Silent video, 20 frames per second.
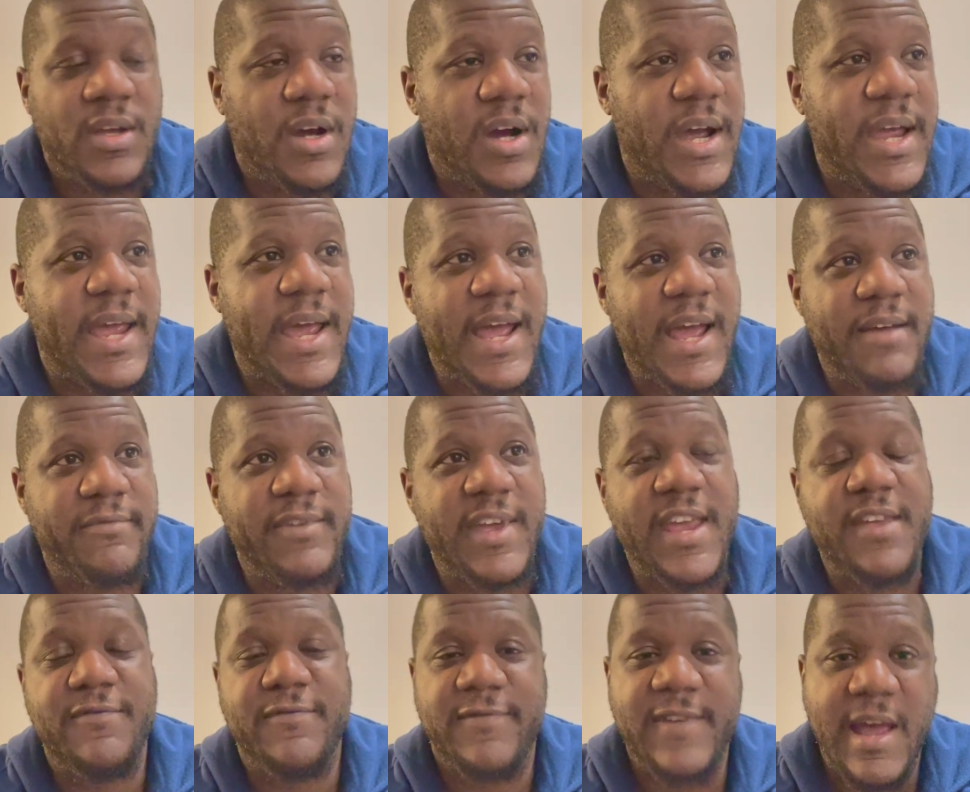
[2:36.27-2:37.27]
I have
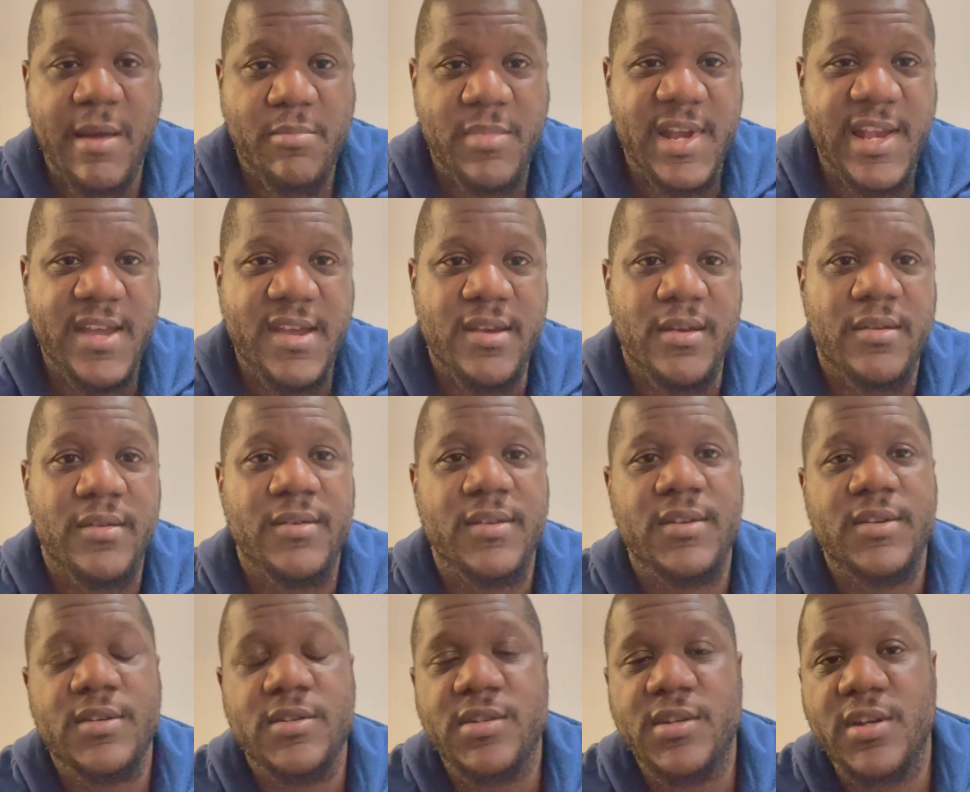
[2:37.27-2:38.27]
a family,
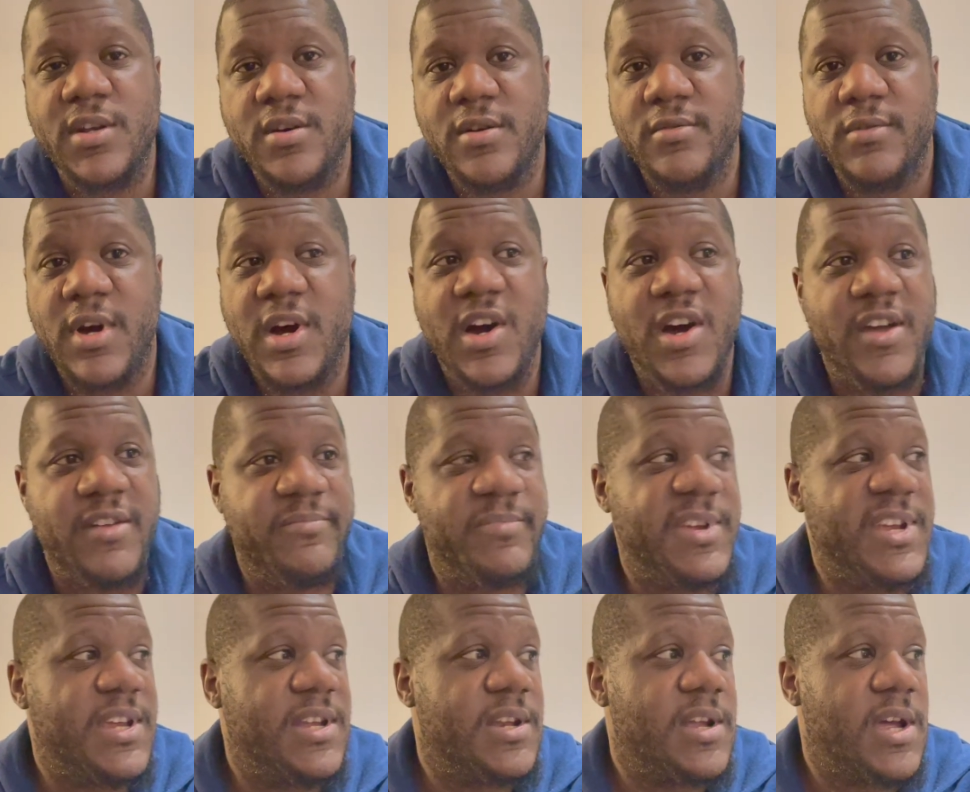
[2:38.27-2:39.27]
you know, I've
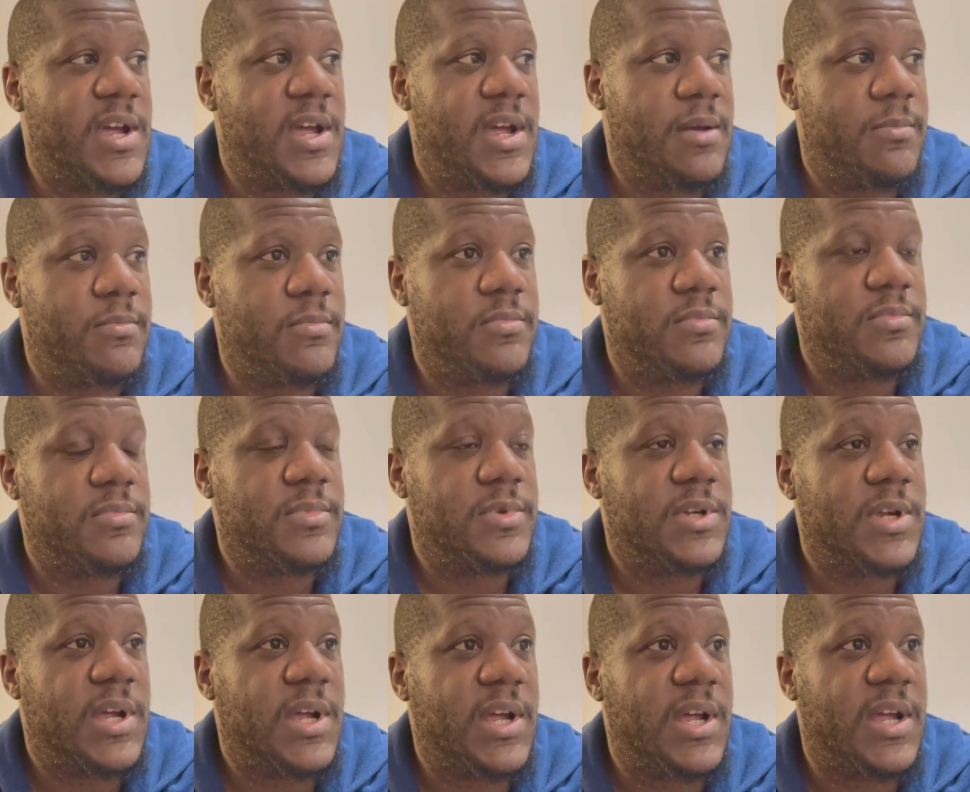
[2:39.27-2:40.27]
been, um,
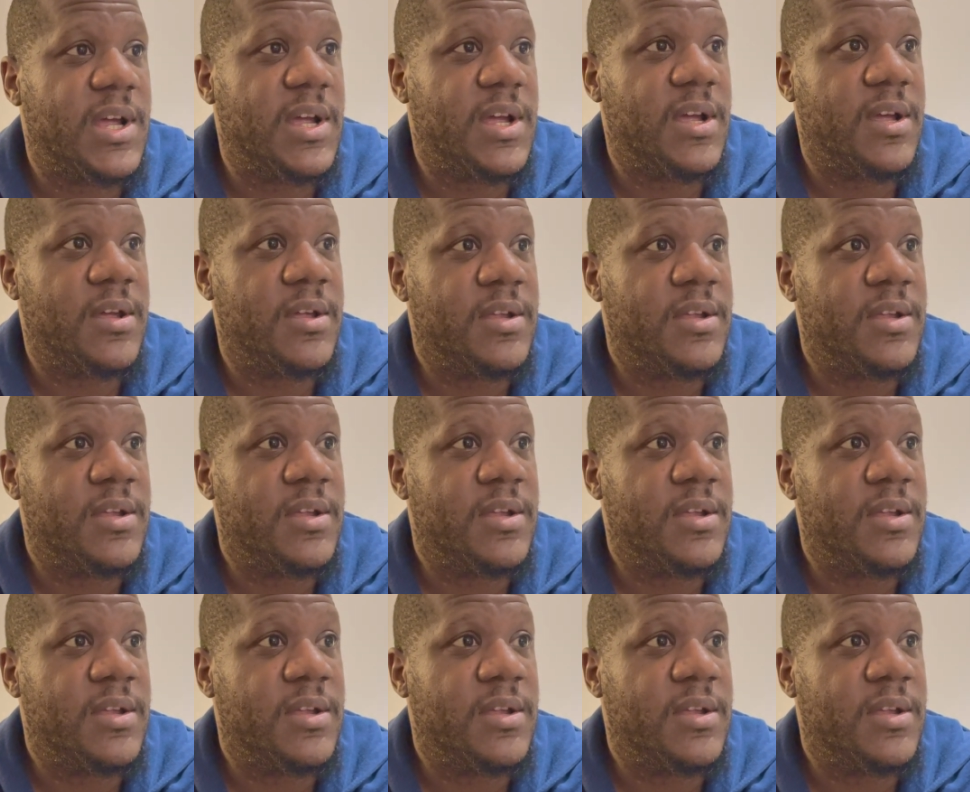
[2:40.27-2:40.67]
uh,